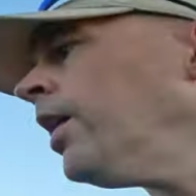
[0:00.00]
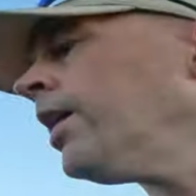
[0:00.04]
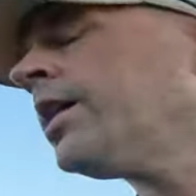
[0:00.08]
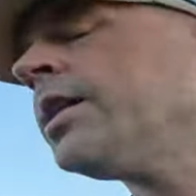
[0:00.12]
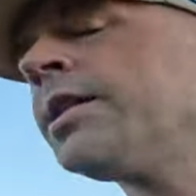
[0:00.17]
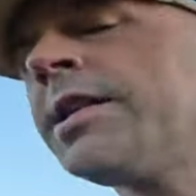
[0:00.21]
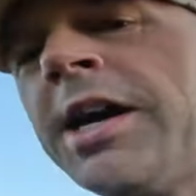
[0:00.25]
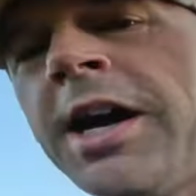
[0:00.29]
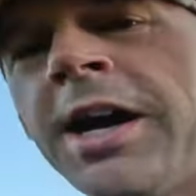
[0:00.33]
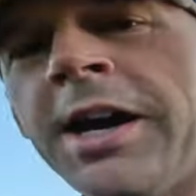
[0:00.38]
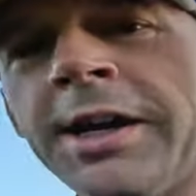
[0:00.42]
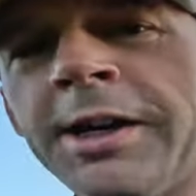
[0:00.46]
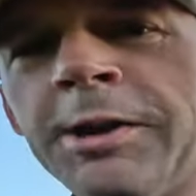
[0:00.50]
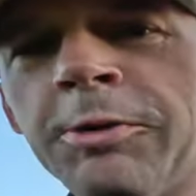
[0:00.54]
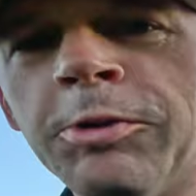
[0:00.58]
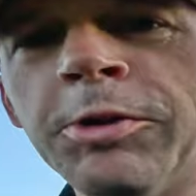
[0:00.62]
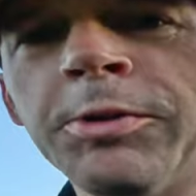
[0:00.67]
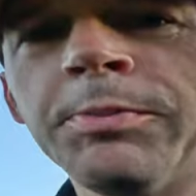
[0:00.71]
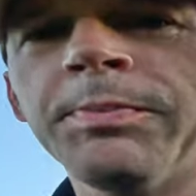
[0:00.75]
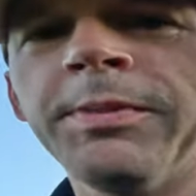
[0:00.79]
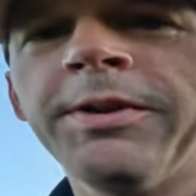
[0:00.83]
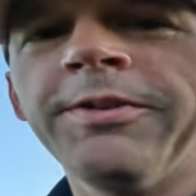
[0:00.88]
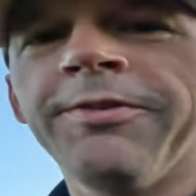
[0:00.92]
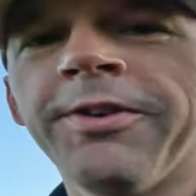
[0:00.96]
because it
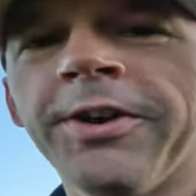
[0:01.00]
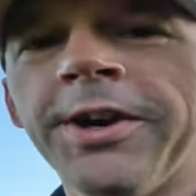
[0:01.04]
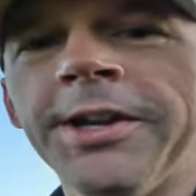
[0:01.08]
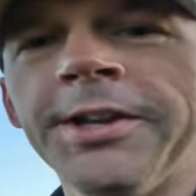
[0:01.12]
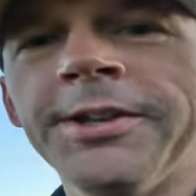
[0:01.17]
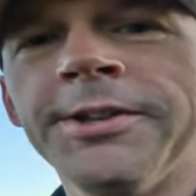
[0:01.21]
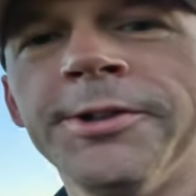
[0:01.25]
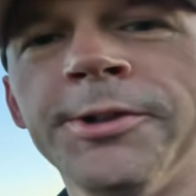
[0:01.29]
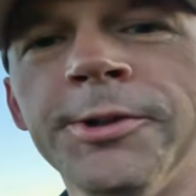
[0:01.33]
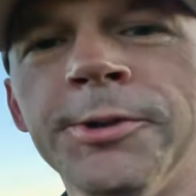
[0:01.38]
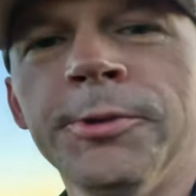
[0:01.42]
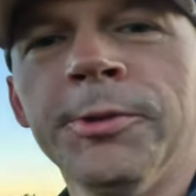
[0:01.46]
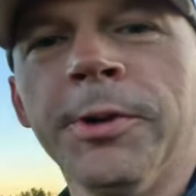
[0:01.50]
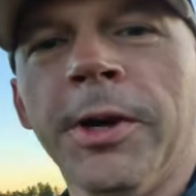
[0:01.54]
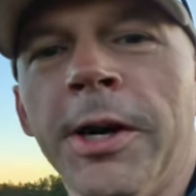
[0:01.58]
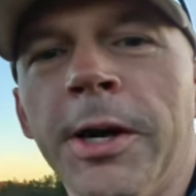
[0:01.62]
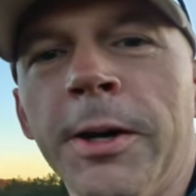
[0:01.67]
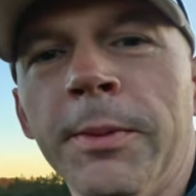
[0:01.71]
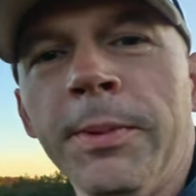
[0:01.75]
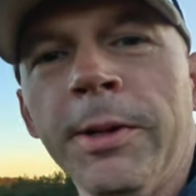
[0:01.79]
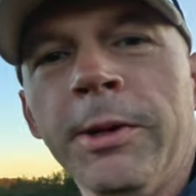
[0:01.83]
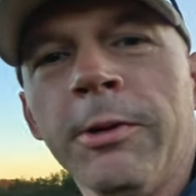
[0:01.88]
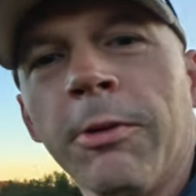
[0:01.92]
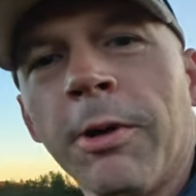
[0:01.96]
wouldn't be fun
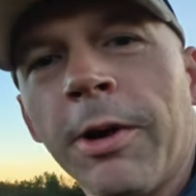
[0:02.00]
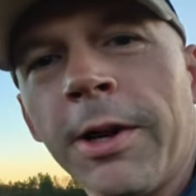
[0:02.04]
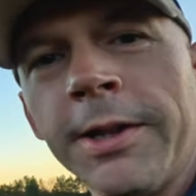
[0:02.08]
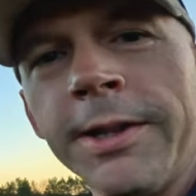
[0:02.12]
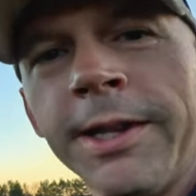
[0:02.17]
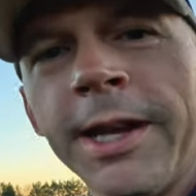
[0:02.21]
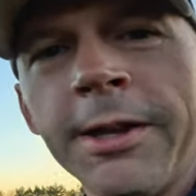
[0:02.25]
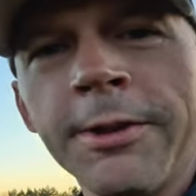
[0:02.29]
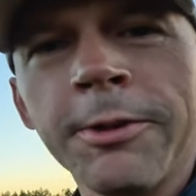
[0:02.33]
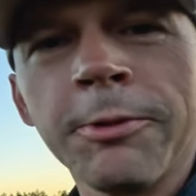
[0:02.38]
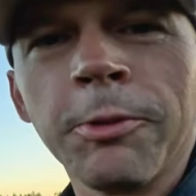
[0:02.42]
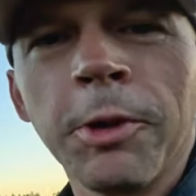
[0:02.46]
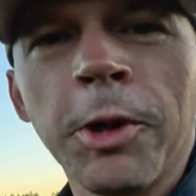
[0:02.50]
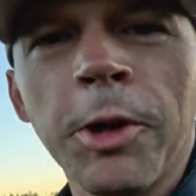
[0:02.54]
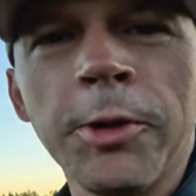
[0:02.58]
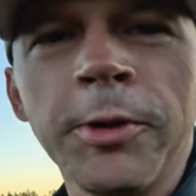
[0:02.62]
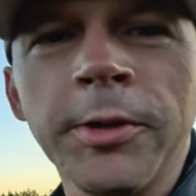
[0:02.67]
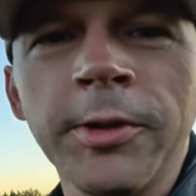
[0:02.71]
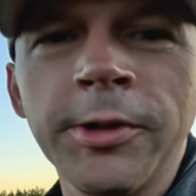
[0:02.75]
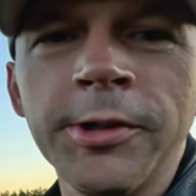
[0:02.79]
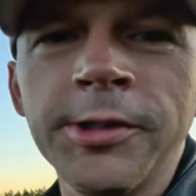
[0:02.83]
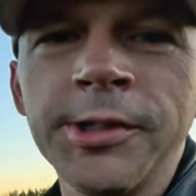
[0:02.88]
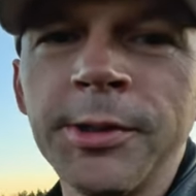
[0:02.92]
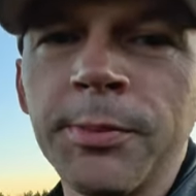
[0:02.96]
to be running down the
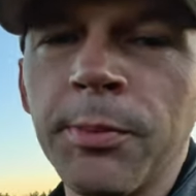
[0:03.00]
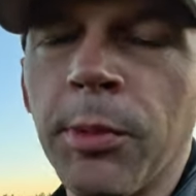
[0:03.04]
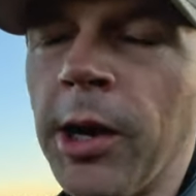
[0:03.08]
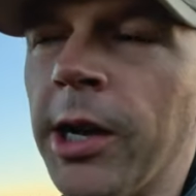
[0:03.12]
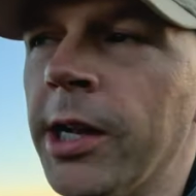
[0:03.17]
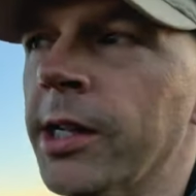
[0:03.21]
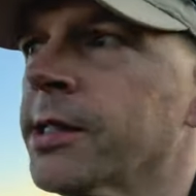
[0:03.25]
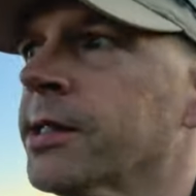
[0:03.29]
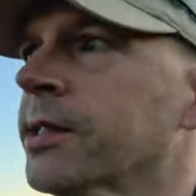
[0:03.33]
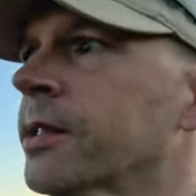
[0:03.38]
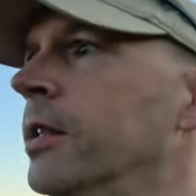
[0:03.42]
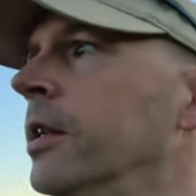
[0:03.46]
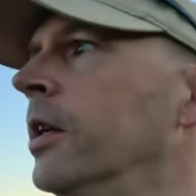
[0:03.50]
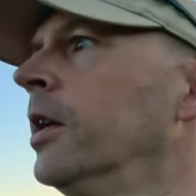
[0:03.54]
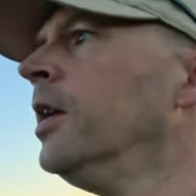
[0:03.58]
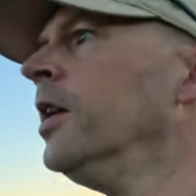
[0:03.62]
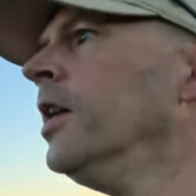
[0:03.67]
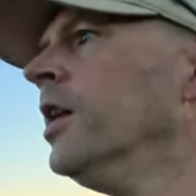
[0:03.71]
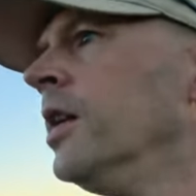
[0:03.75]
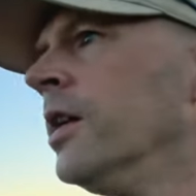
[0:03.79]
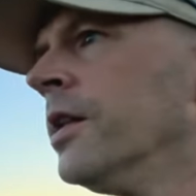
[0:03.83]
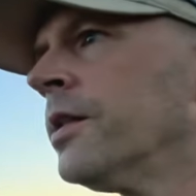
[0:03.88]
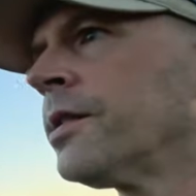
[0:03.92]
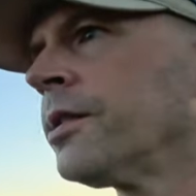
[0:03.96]
road and lose your brakes.
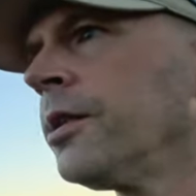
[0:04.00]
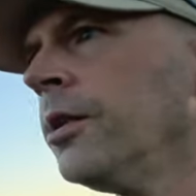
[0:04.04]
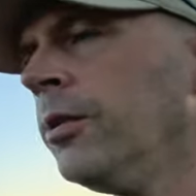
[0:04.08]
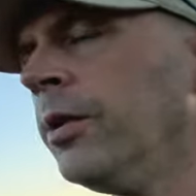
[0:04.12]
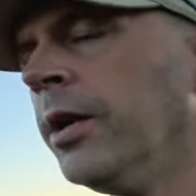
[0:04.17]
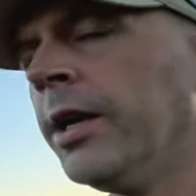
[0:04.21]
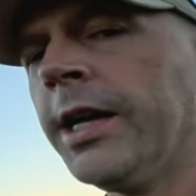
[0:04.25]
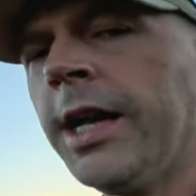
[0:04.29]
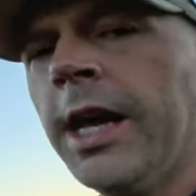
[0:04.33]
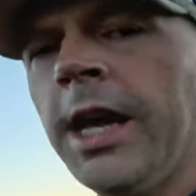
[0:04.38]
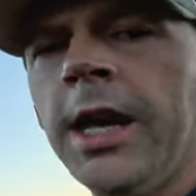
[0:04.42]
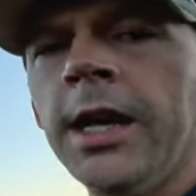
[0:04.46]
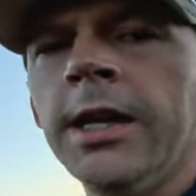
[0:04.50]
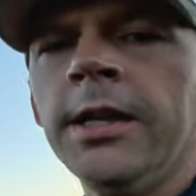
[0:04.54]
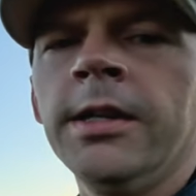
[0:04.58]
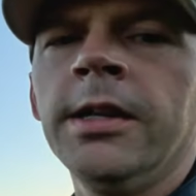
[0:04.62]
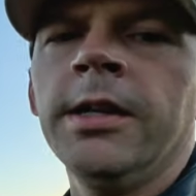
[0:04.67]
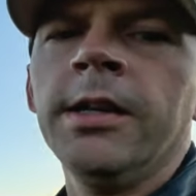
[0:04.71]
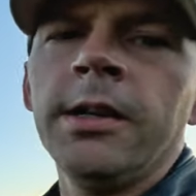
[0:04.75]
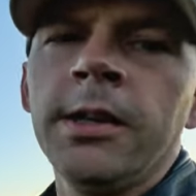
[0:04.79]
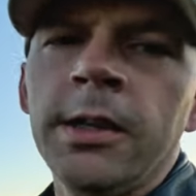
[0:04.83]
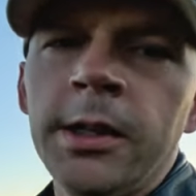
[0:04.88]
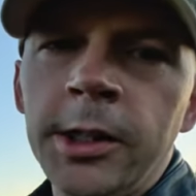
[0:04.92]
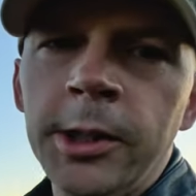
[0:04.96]
So again,
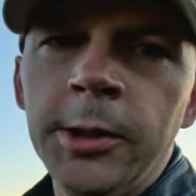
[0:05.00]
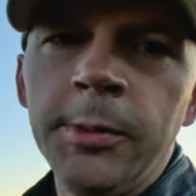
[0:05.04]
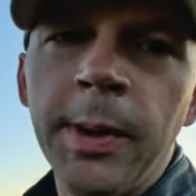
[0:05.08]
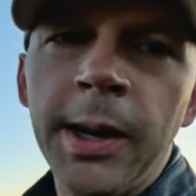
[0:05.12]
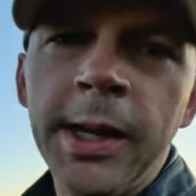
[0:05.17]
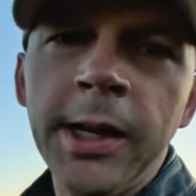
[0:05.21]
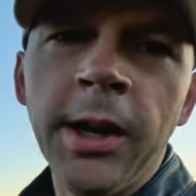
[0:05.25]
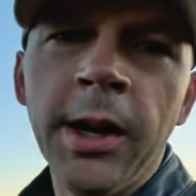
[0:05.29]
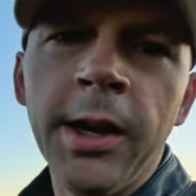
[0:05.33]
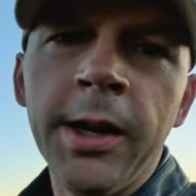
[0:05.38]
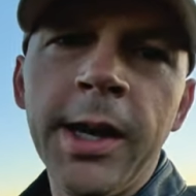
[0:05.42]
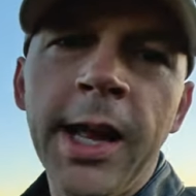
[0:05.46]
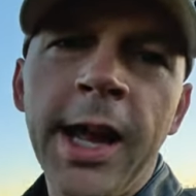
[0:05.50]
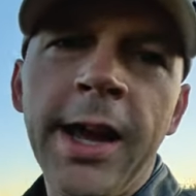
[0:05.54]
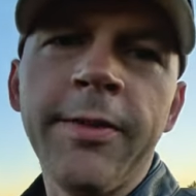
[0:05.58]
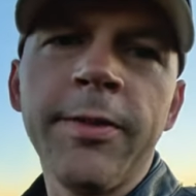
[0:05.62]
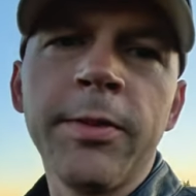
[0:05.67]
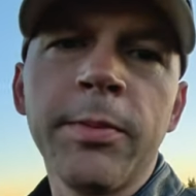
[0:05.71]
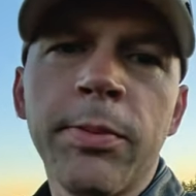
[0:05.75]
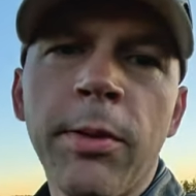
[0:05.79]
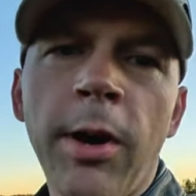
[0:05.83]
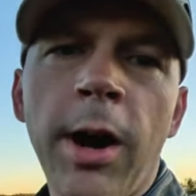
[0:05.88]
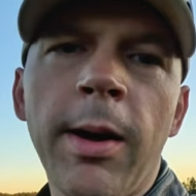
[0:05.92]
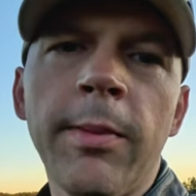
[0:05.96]
you may not have
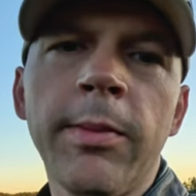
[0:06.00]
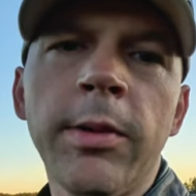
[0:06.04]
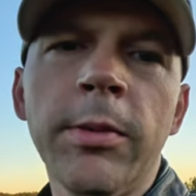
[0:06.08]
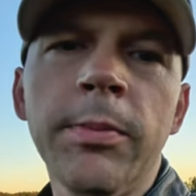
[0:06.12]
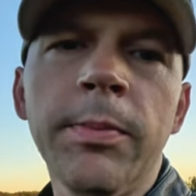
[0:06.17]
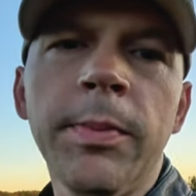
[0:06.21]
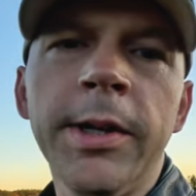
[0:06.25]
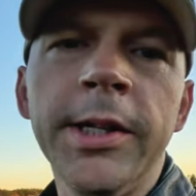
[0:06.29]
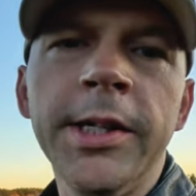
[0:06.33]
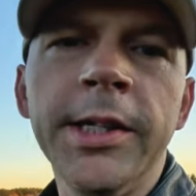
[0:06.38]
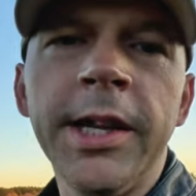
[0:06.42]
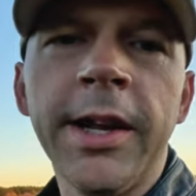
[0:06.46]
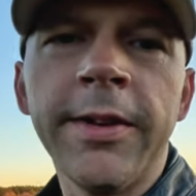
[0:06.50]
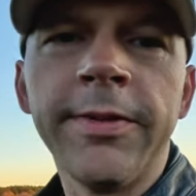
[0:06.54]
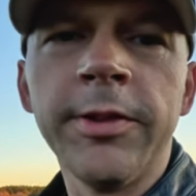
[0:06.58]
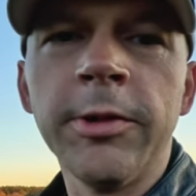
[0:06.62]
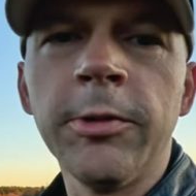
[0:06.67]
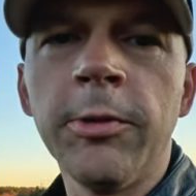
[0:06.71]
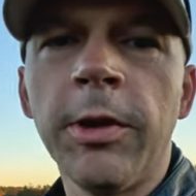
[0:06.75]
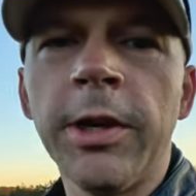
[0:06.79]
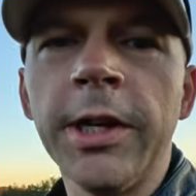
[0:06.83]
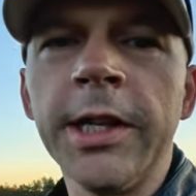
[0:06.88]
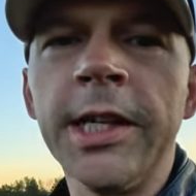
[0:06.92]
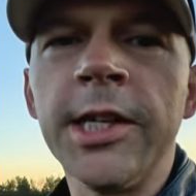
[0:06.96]
the problem, but you
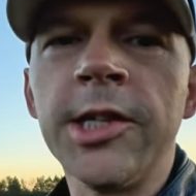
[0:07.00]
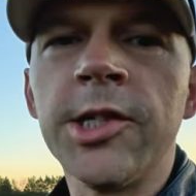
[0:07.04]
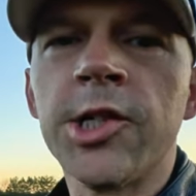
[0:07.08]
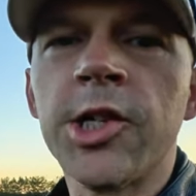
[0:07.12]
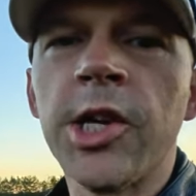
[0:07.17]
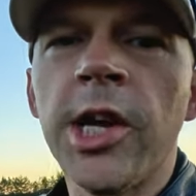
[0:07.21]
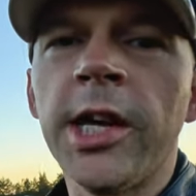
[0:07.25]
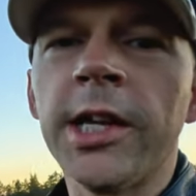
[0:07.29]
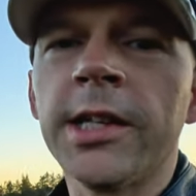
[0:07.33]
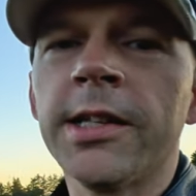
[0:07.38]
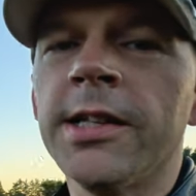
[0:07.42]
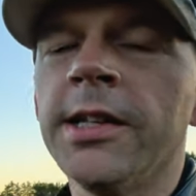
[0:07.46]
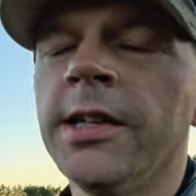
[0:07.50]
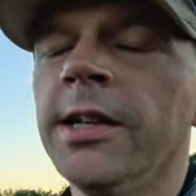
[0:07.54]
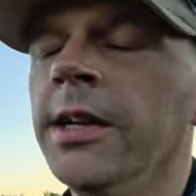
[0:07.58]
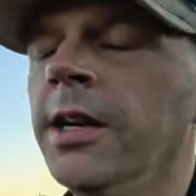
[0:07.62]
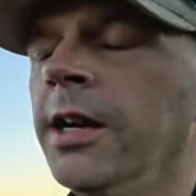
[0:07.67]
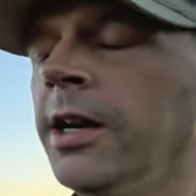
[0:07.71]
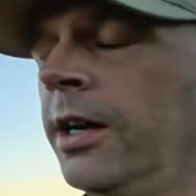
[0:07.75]
definitely want to get checked